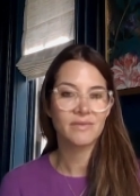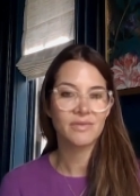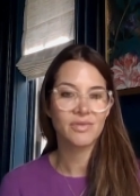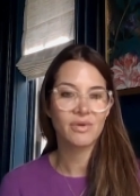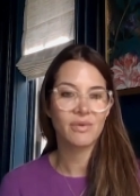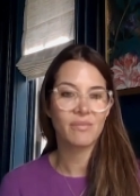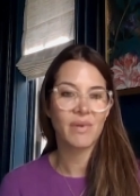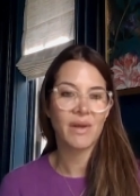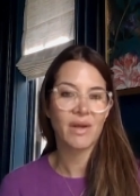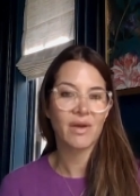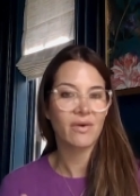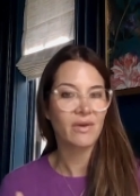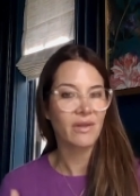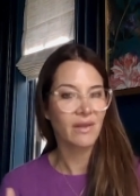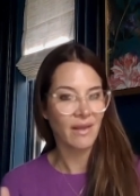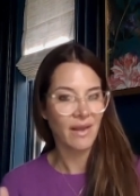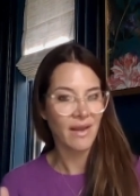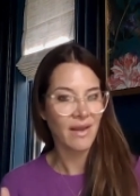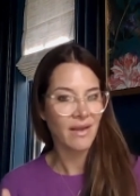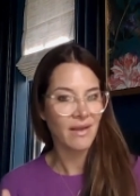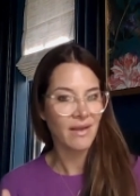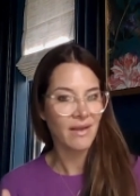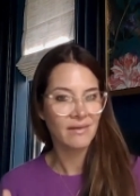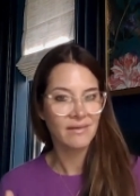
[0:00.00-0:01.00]
to a bigger
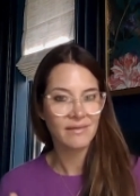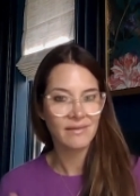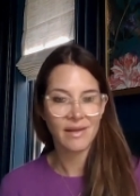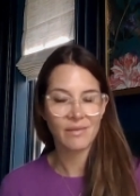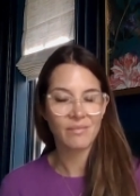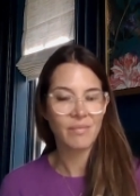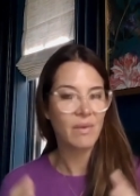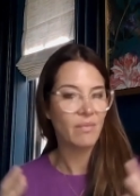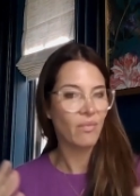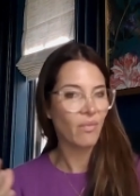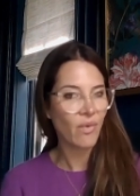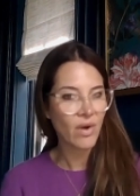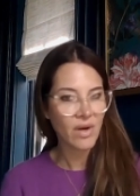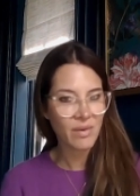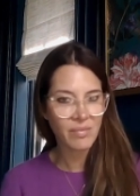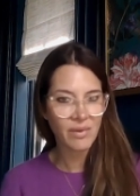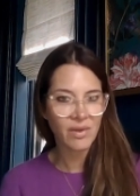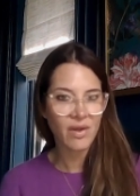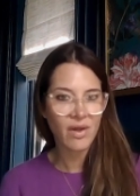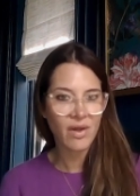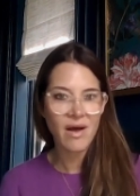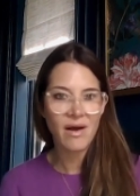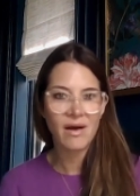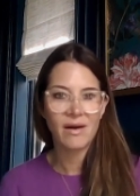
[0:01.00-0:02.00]
thing. Like people want to
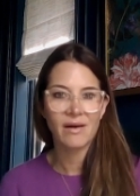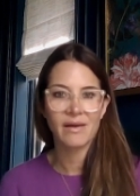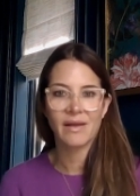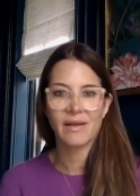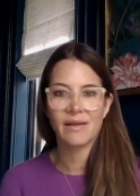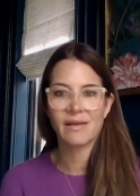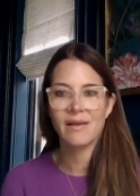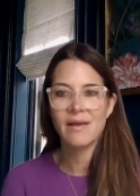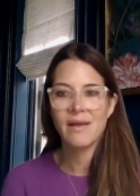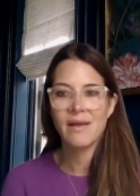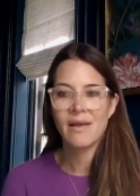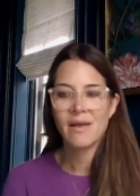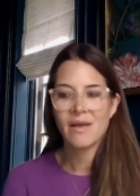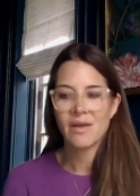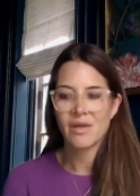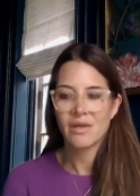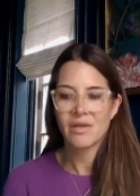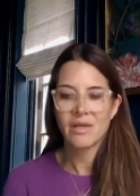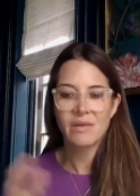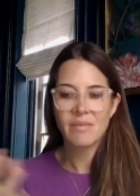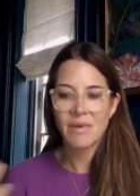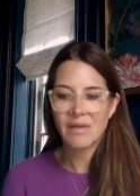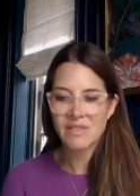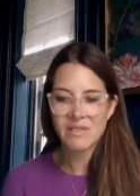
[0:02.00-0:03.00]
belong. And you
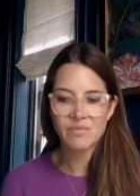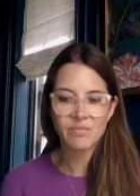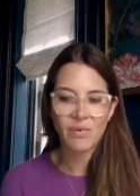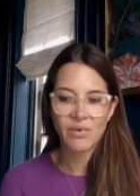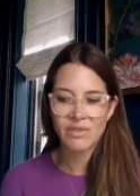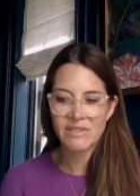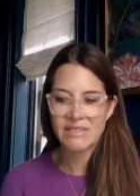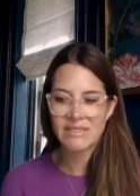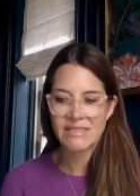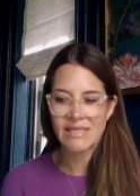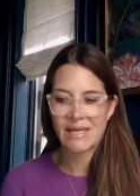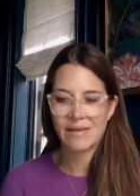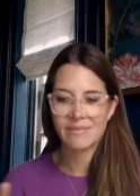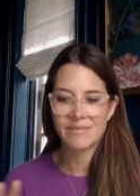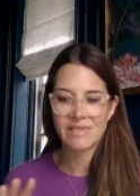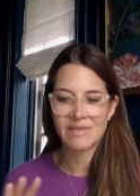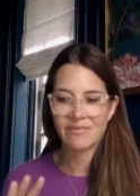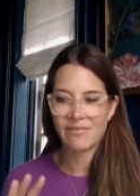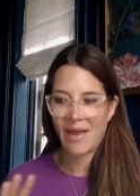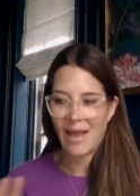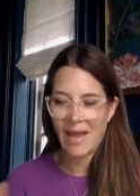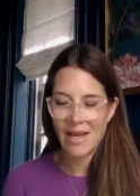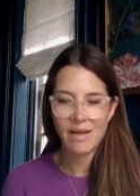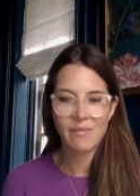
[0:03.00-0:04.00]
think about sports teams,
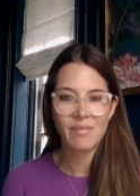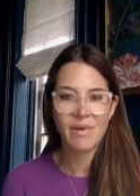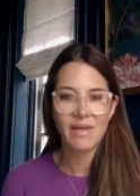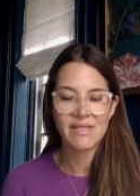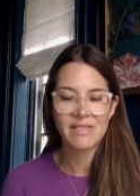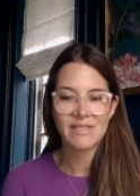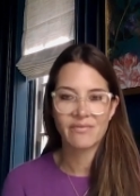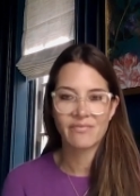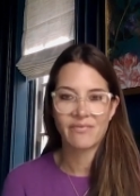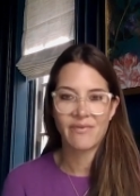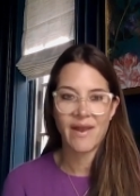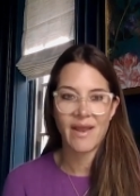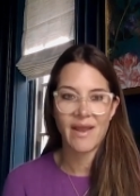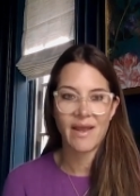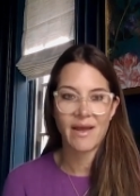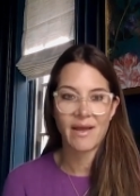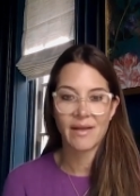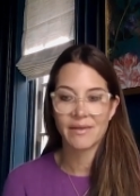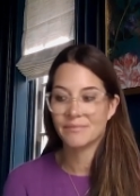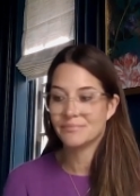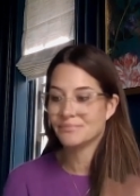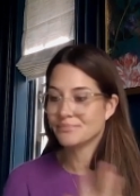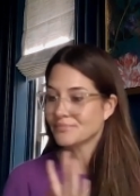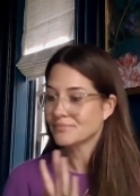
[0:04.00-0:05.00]
if anybody's a
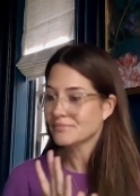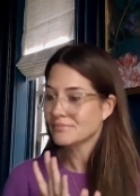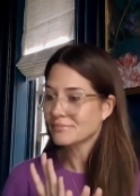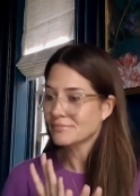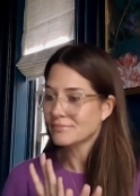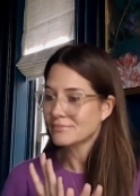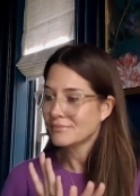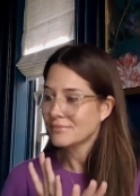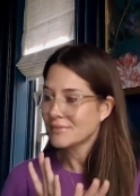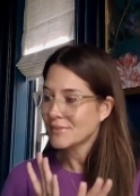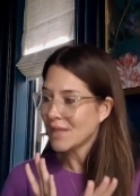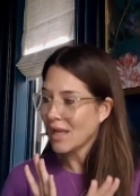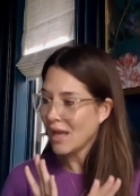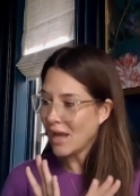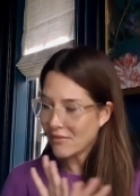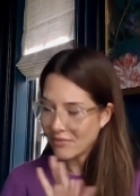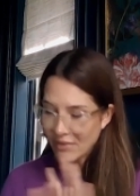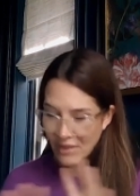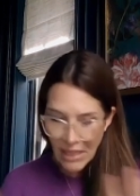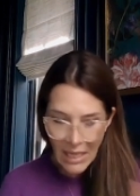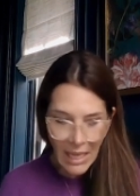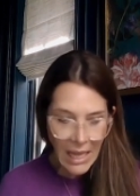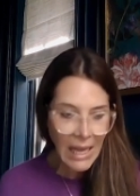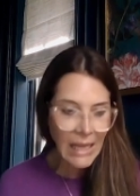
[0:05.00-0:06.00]
fan of a
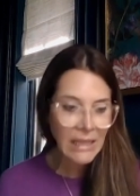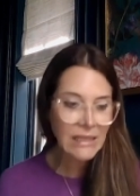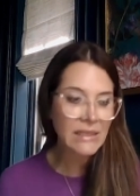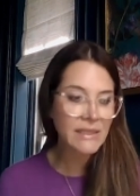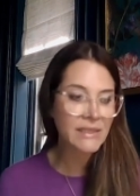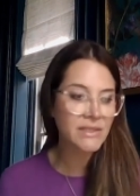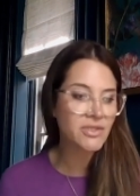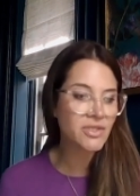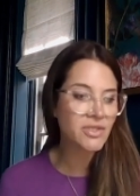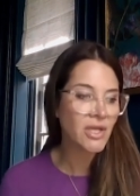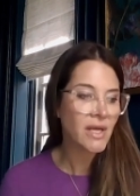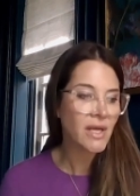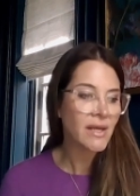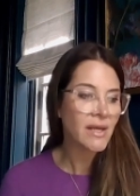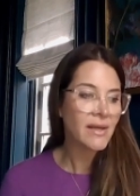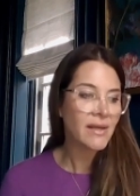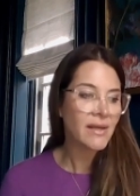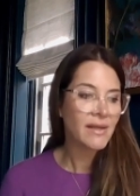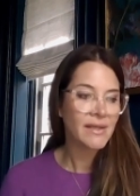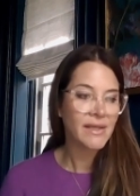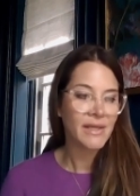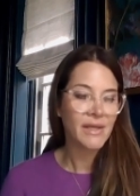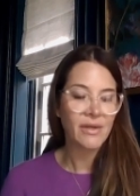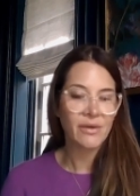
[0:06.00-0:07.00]
college,
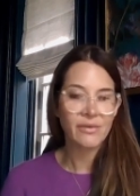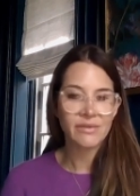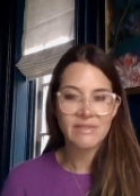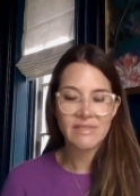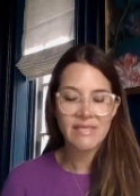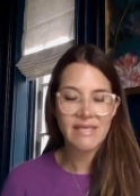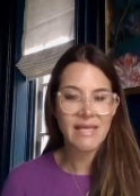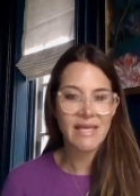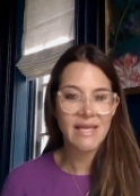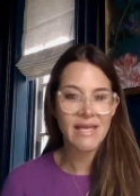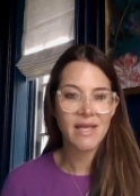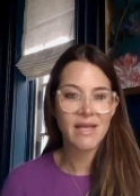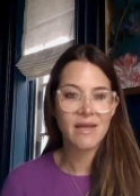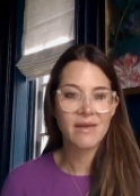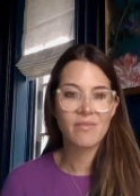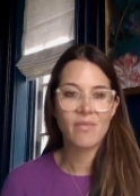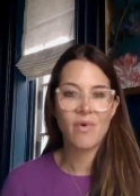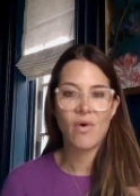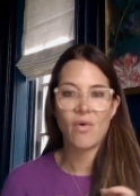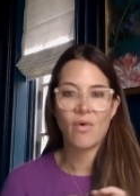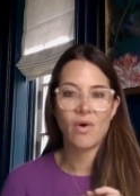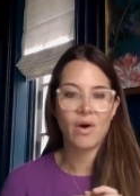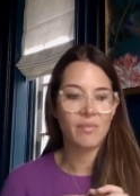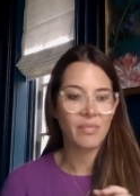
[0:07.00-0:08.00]
you know, team
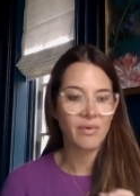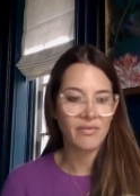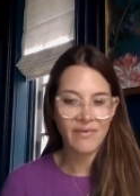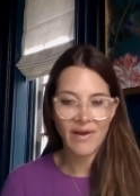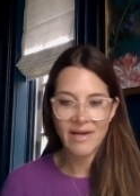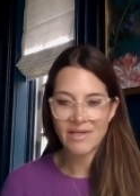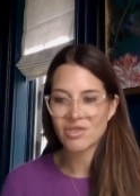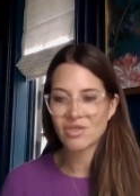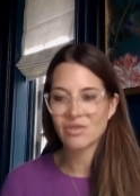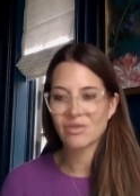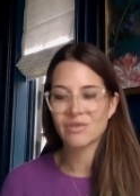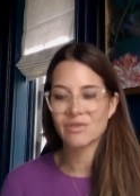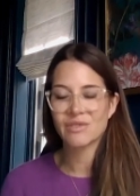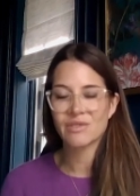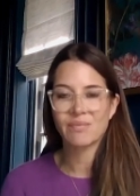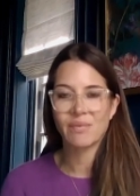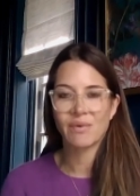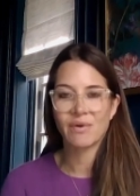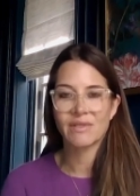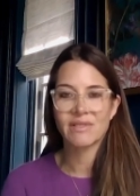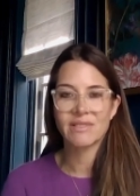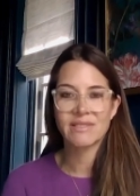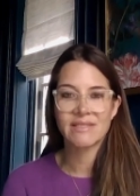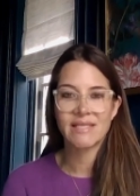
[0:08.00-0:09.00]
or a professional
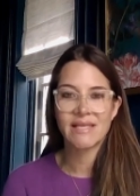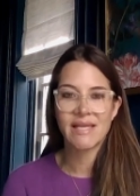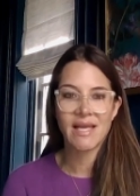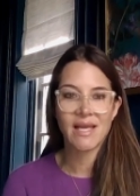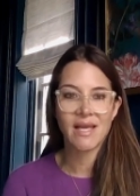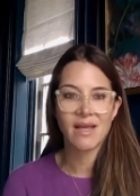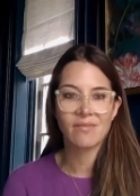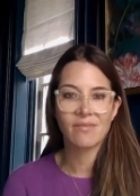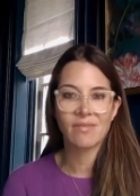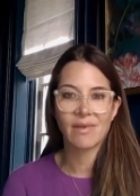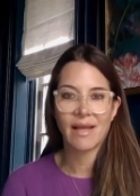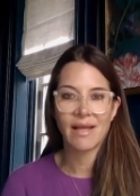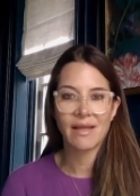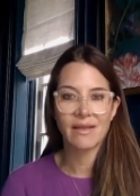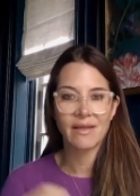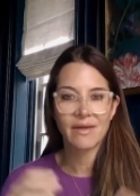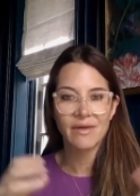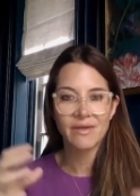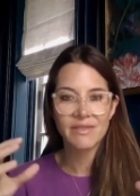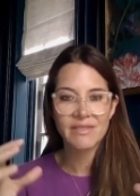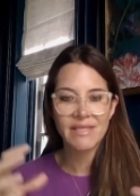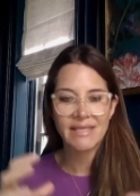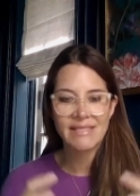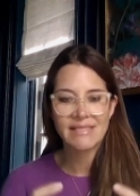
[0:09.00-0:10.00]
sports team, like there
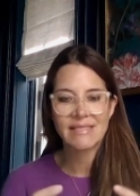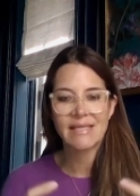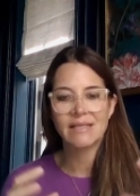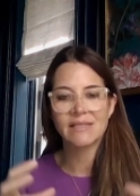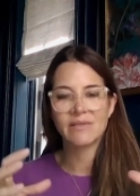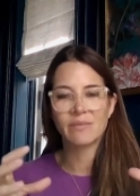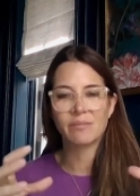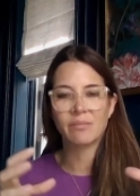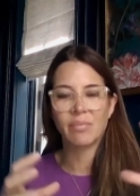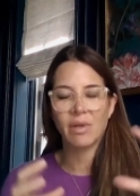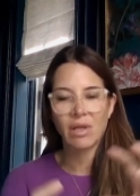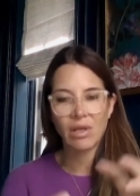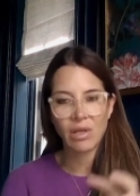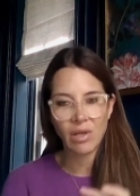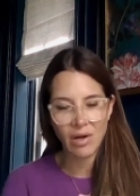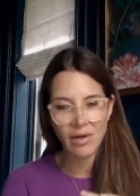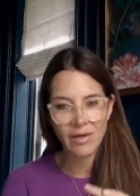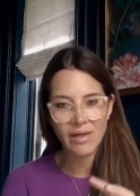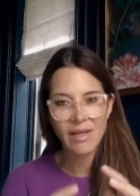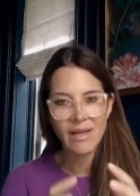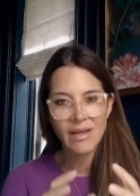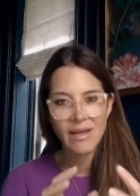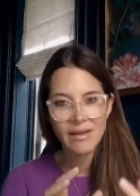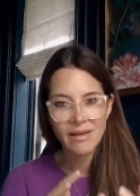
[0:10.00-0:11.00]
is a sense of
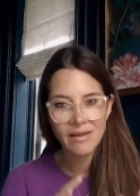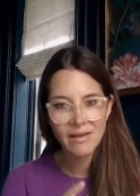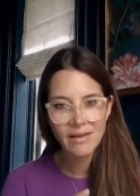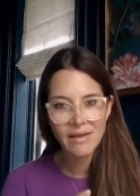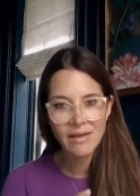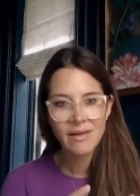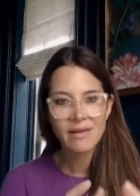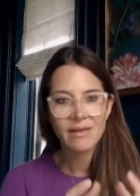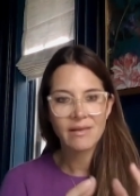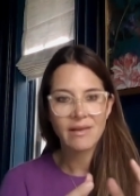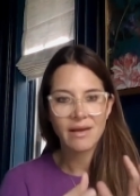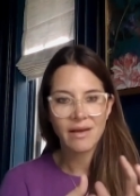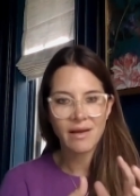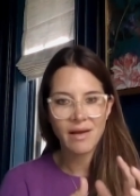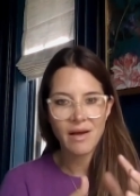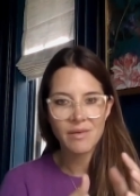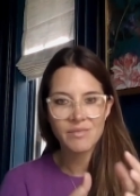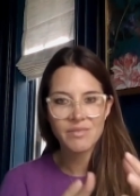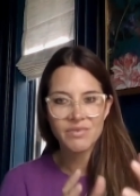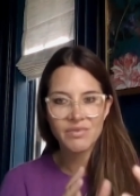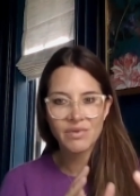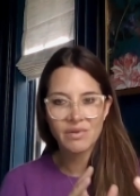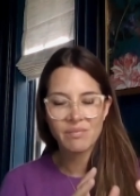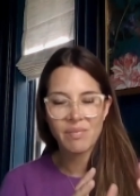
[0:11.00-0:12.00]
belonging that
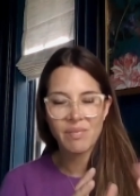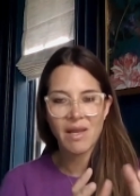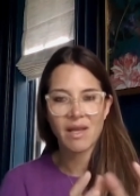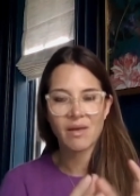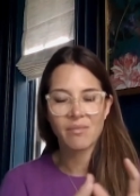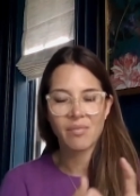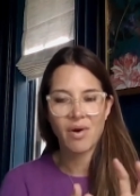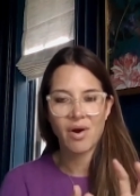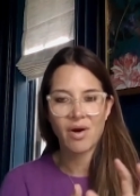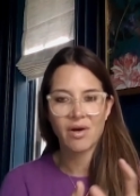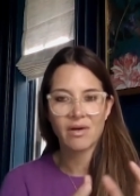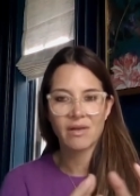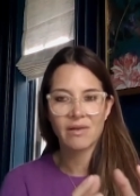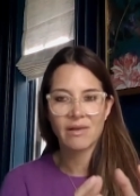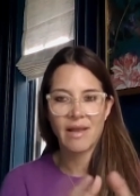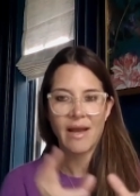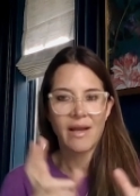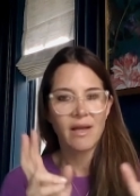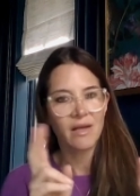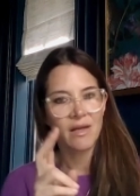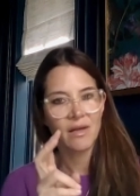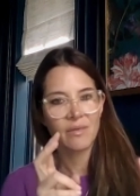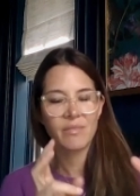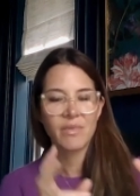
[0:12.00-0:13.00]
comes with being a part of
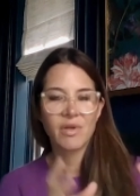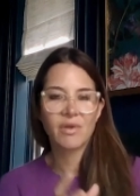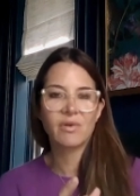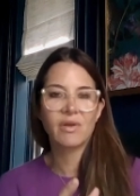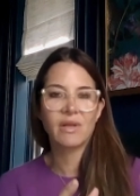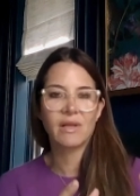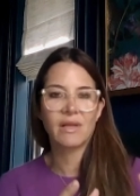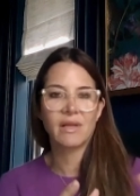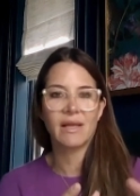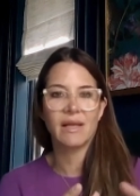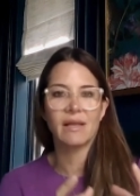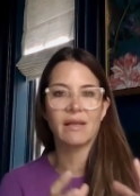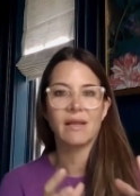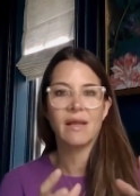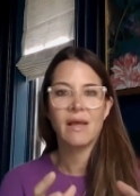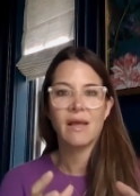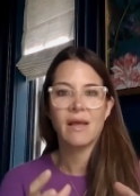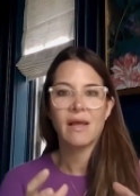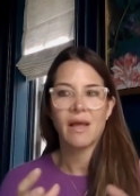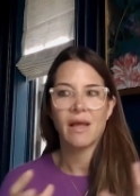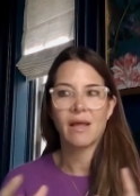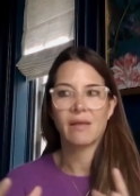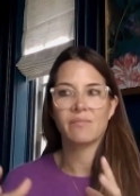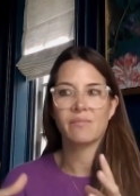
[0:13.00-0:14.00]
that community and
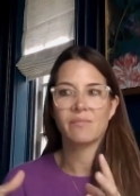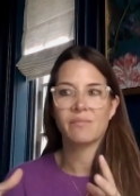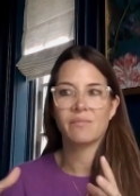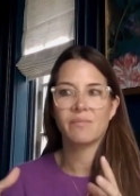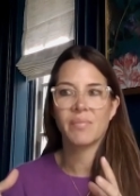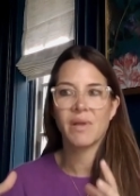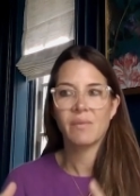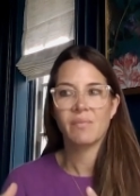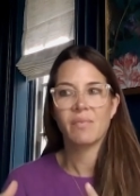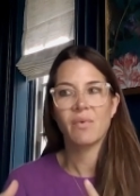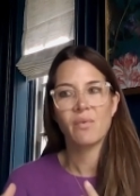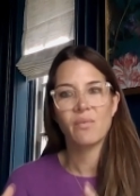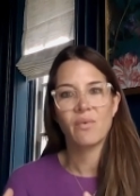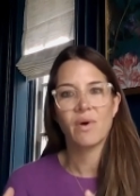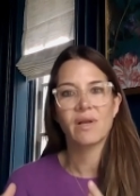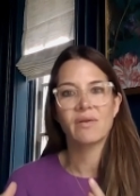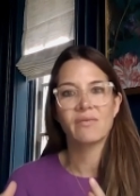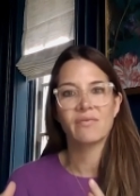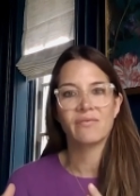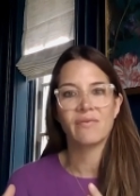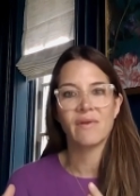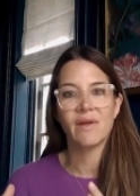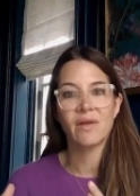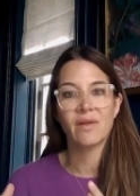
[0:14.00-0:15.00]
and people want
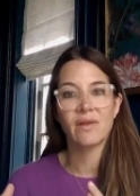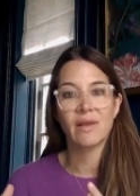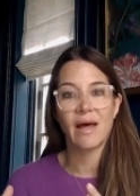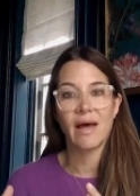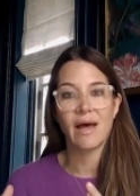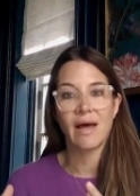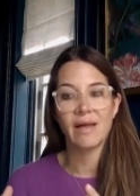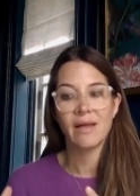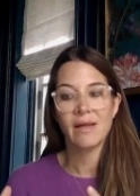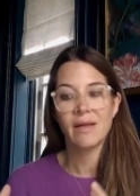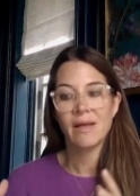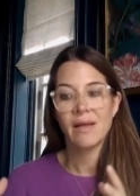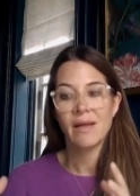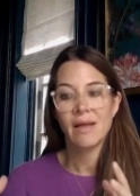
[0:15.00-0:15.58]
to feel that